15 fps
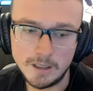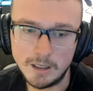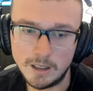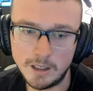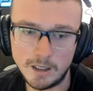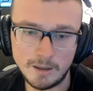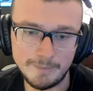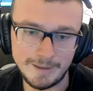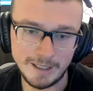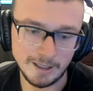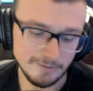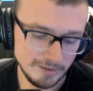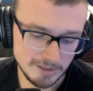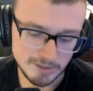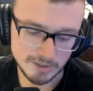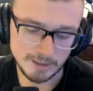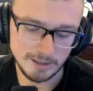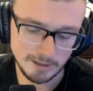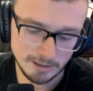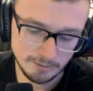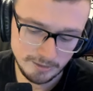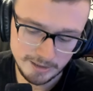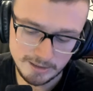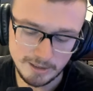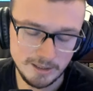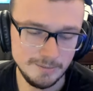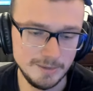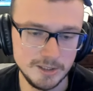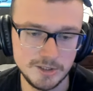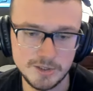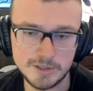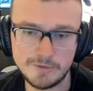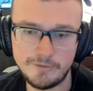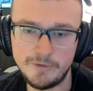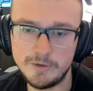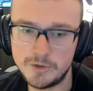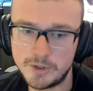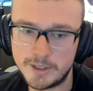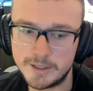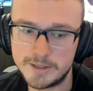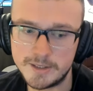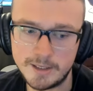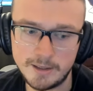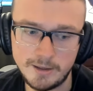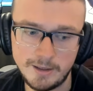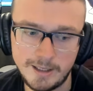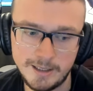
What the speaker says: And obviously, you know, he mentions a few drugs there.